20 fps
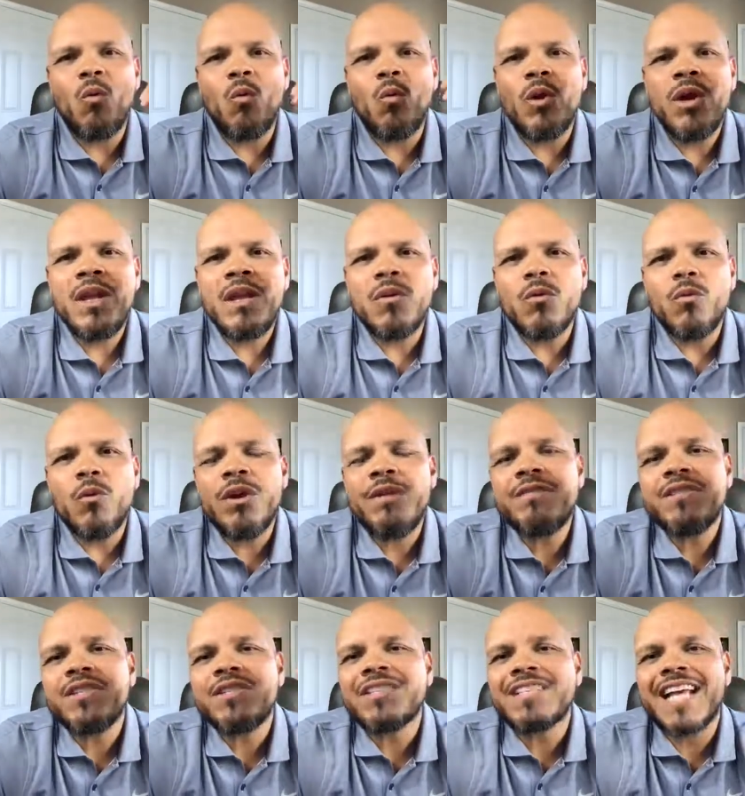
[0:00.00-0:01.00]
We
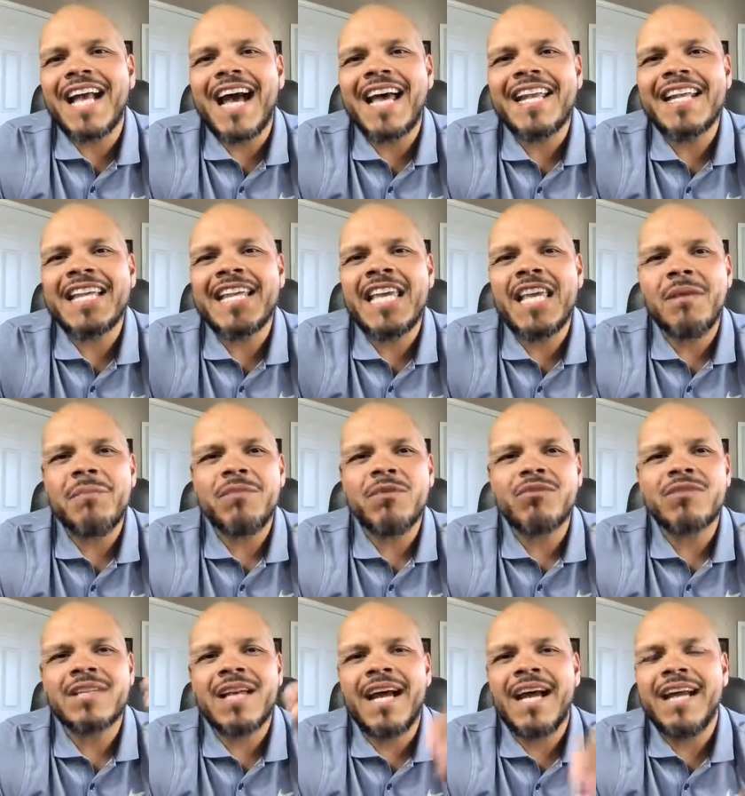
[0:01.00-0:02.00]
we've just got to keep
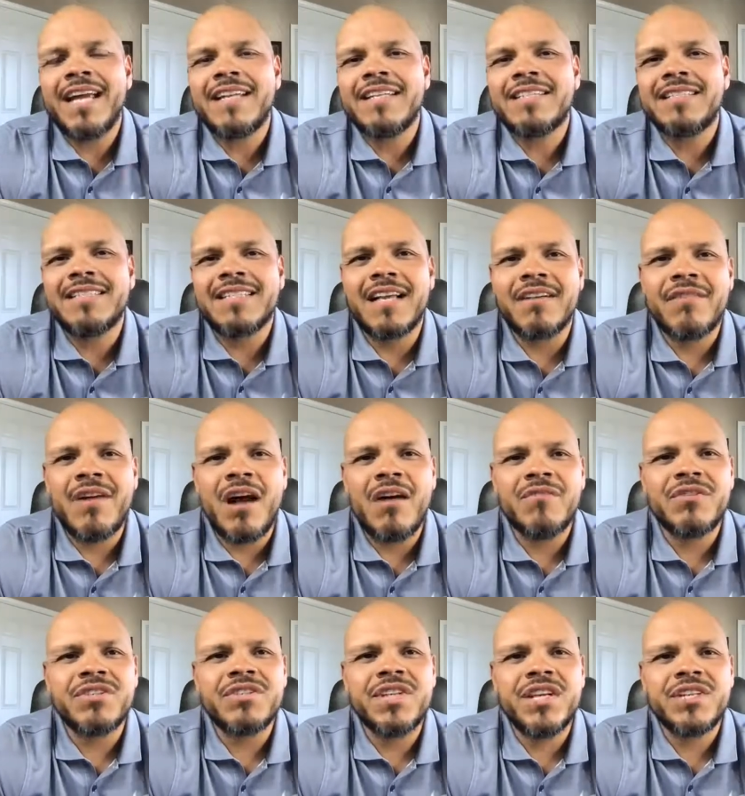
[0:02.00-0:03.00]
those kinds of
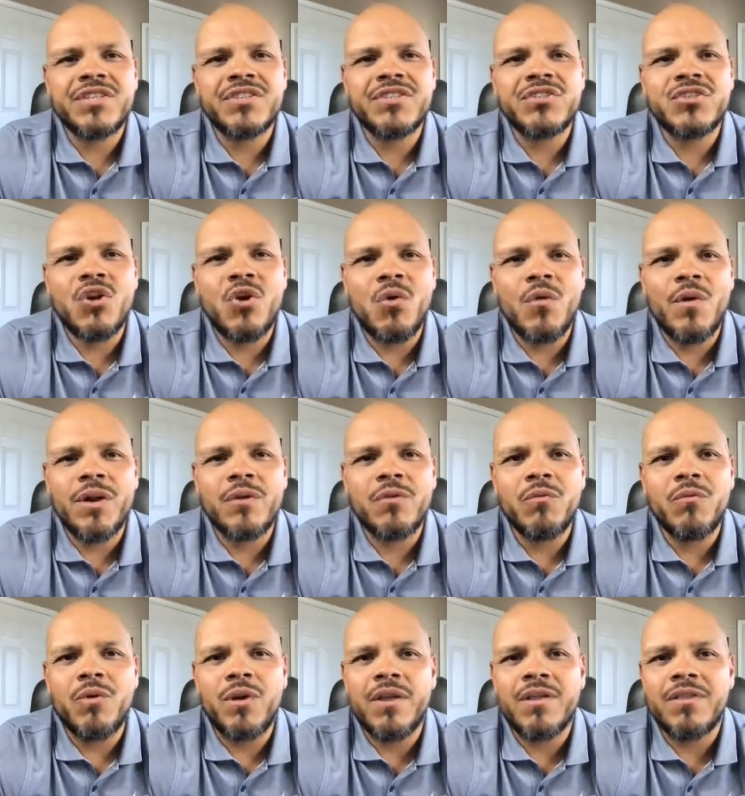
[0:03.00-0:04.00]
conversations
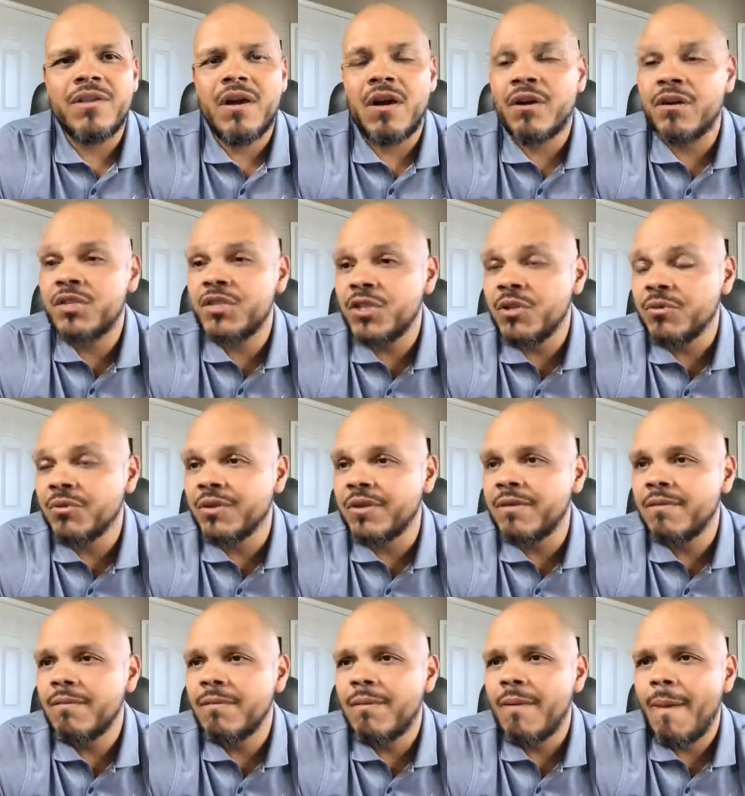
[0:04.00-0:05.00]
going with our
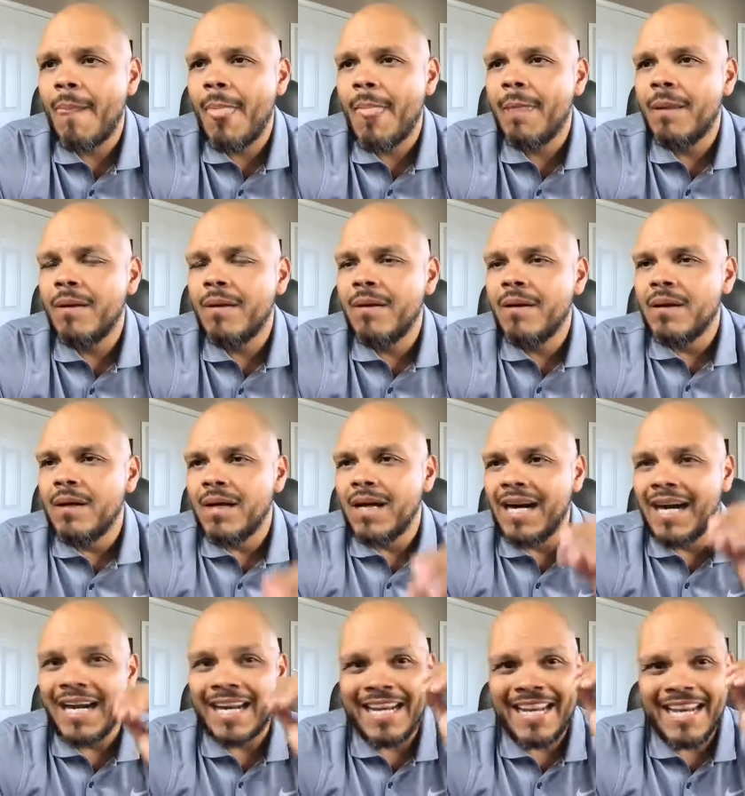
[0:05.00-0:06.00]
children.
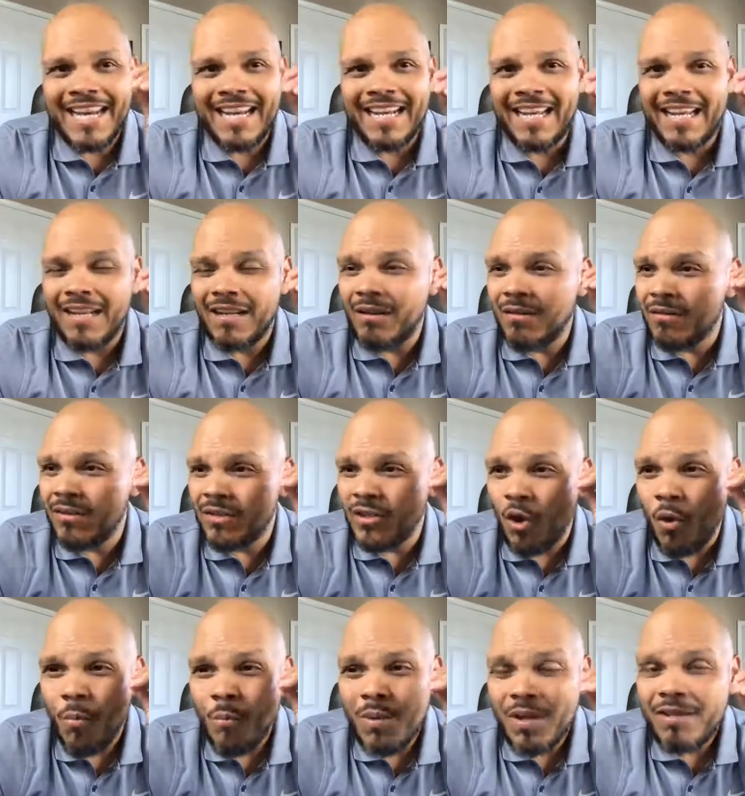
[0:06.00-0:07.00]
Again,
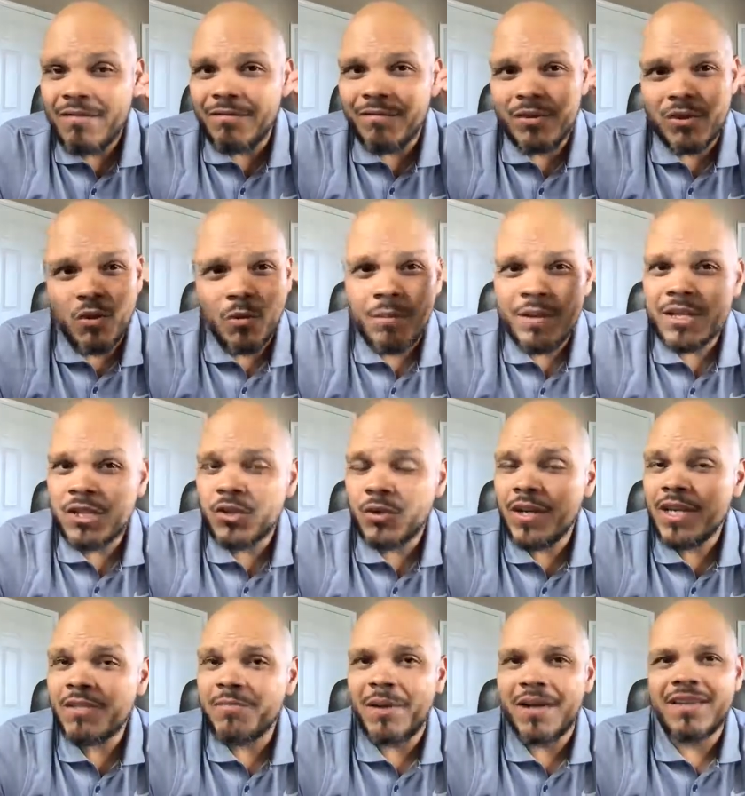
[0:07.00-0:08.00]
don't be don't be
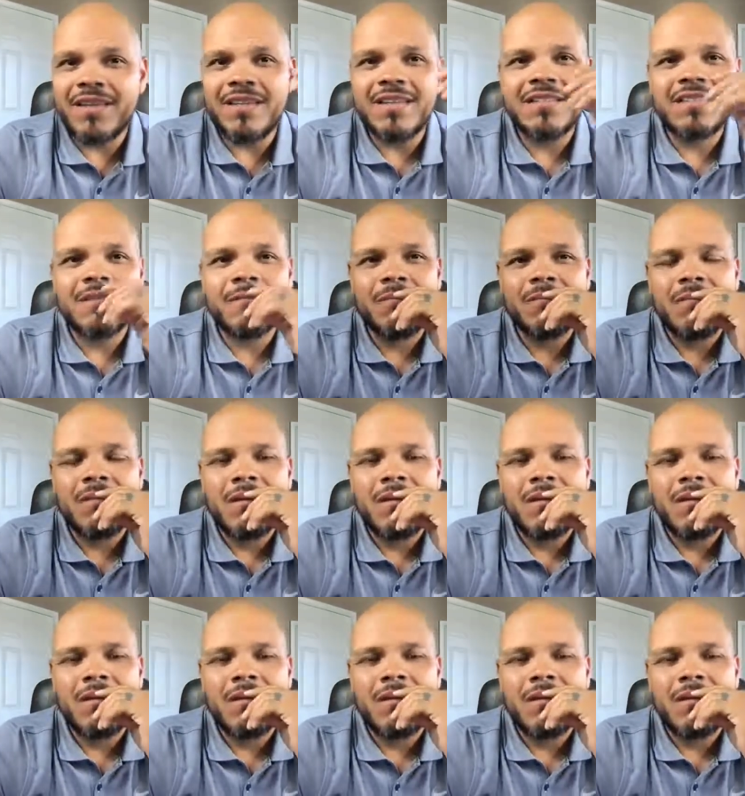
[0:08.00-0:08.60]
tricked by this